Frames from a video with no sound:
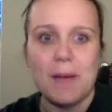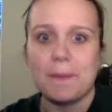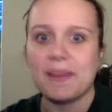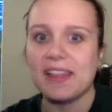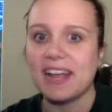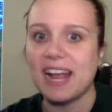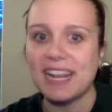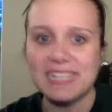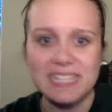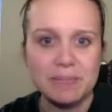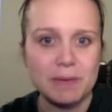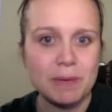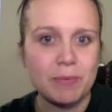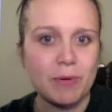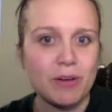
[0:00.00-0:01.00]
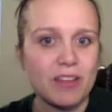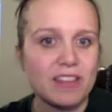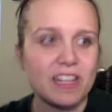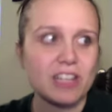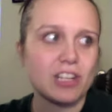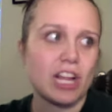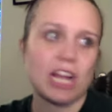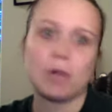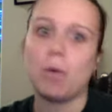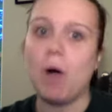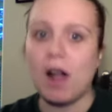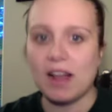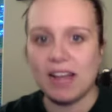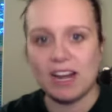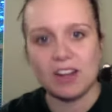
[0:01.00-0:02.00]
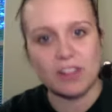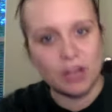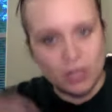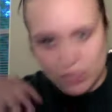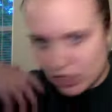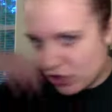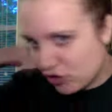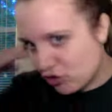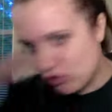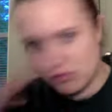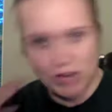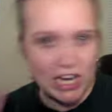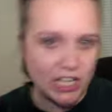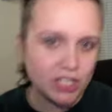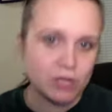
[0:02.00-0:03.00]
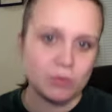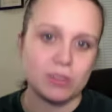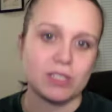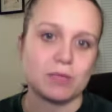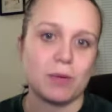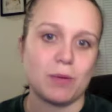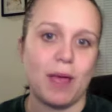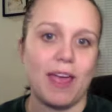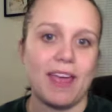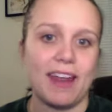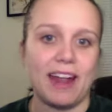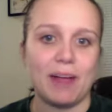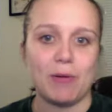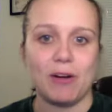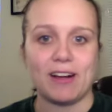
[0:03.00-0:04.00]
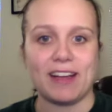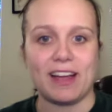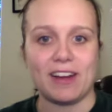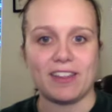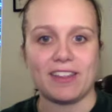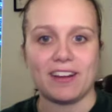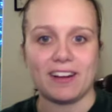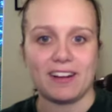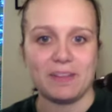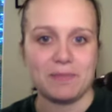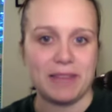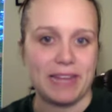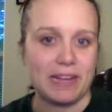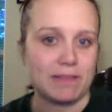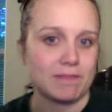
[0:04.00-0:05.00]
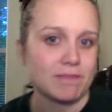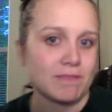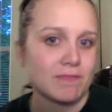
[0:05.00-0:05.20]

but like I see people and they're like walk out of there and they're drenched with sweat, and I walk out of there and I'm like,